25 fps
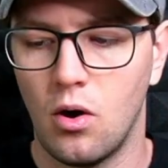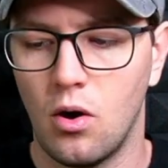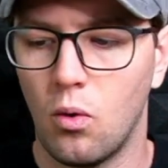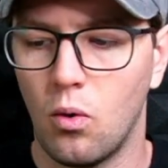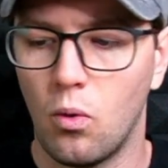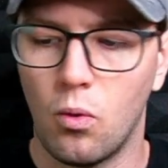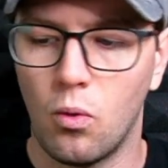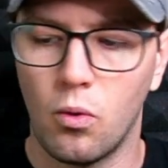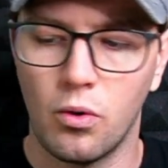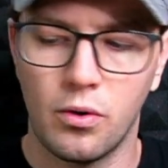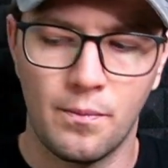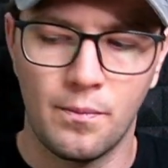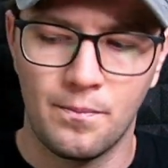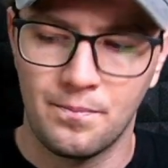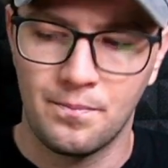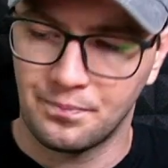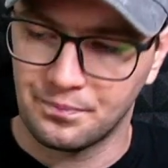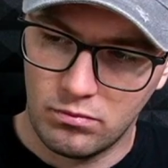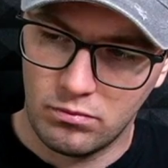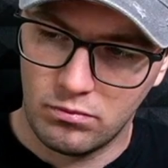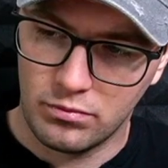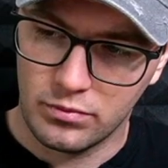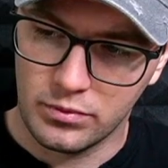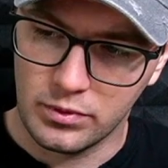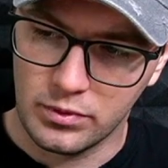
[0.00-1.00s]
or
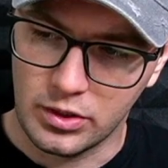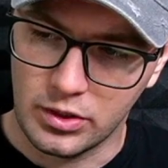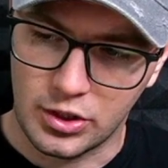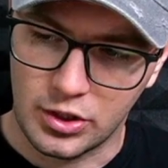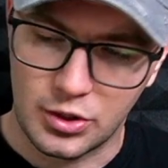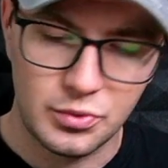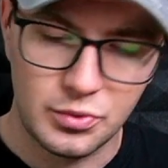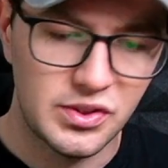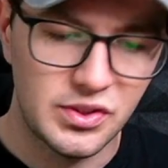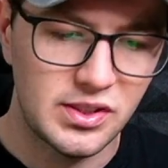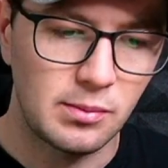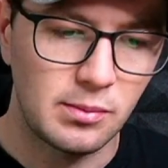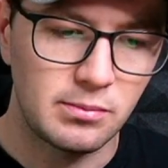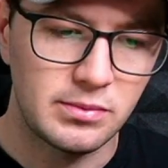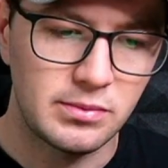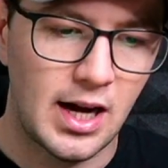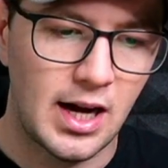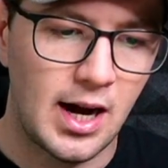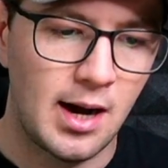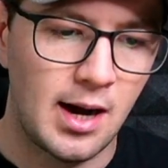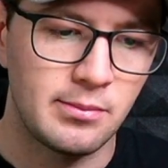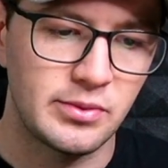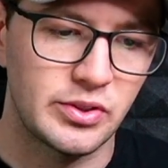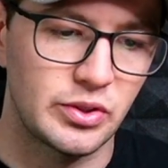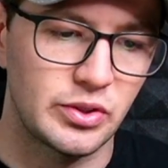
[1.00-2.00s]
you
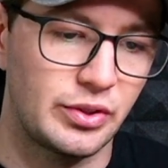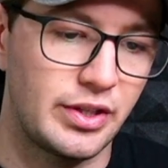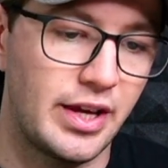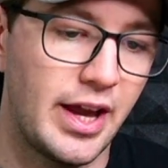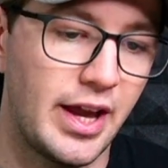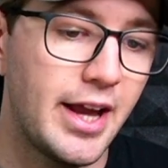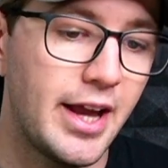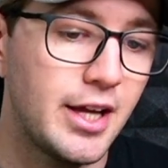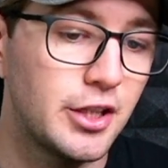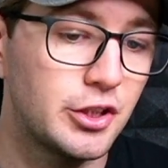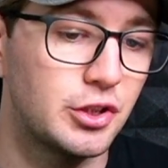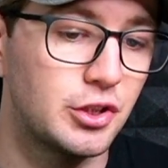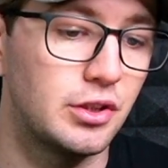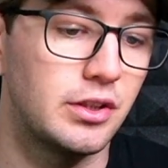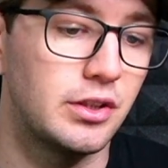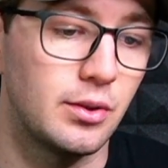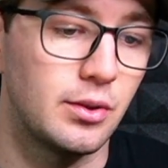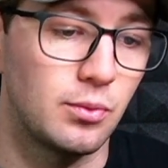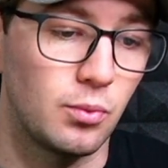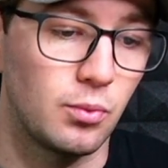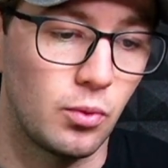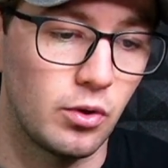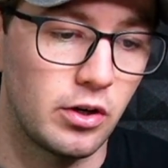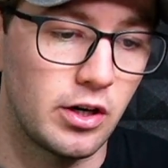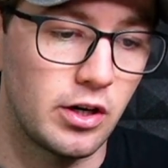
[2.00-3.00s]
sometimes occasionally
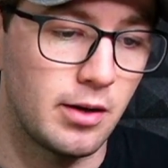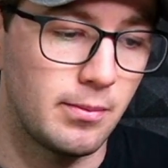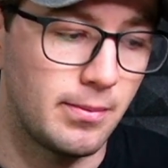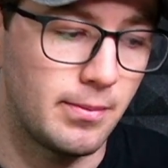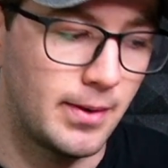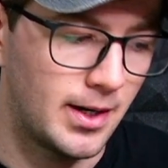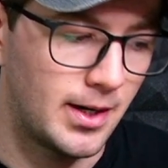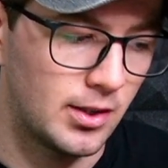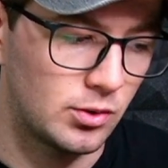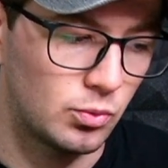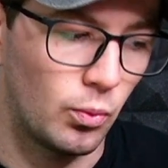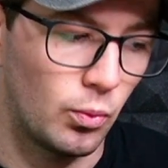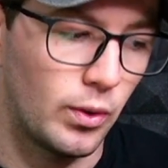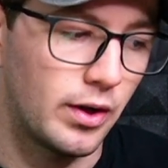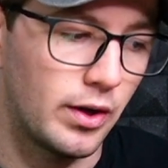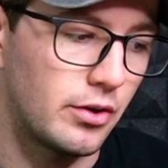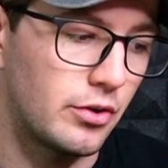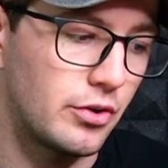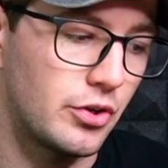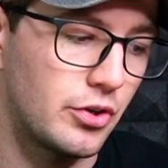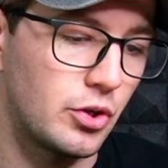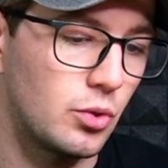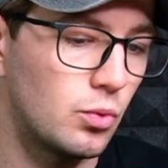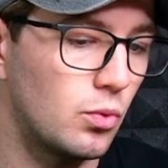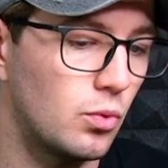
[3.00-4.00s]
worry about whether
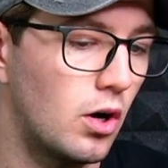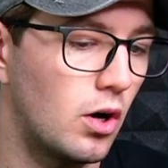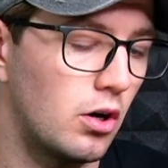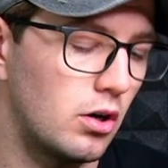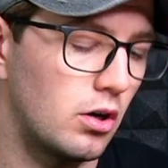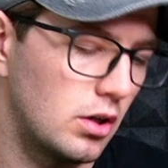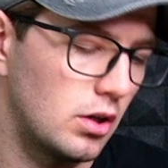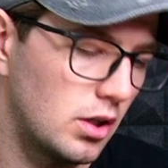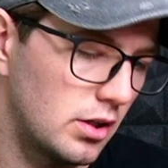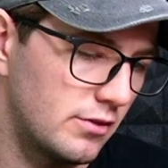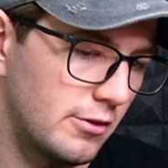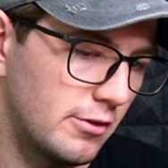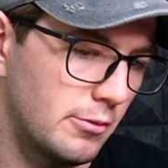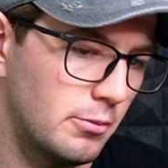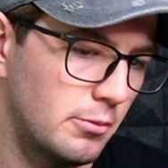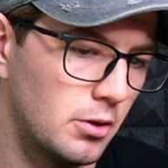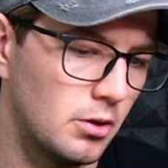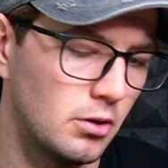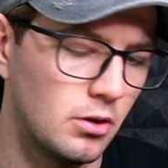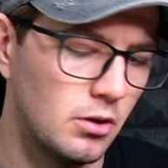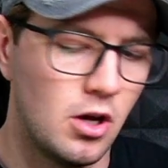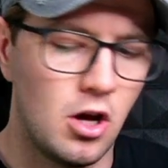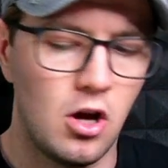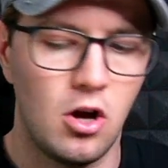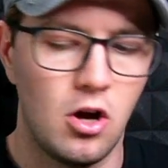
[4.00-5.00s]
you are
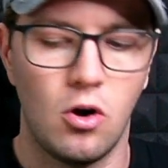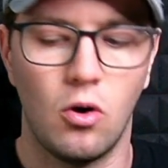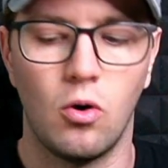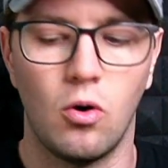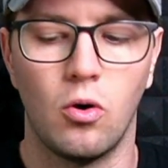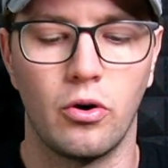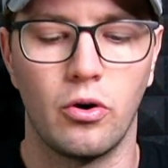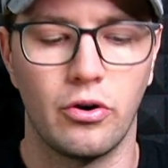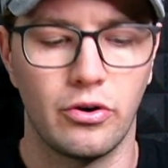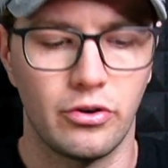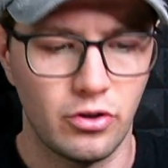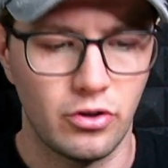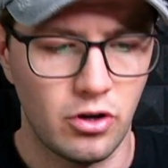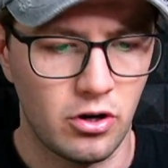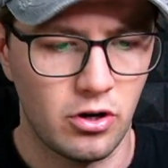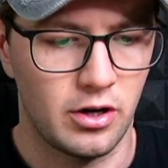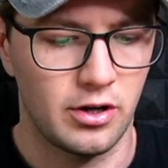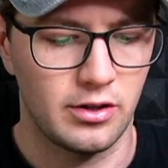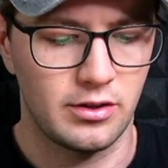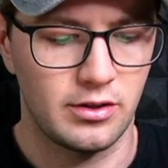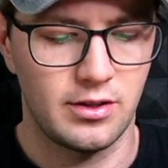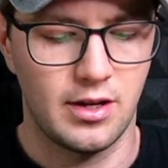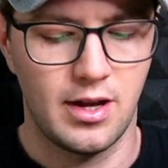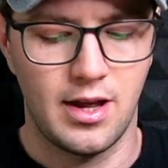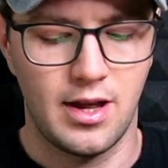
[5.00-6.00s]
lovable or
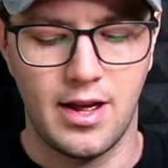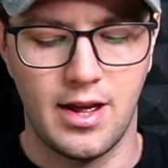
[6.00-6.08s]
not.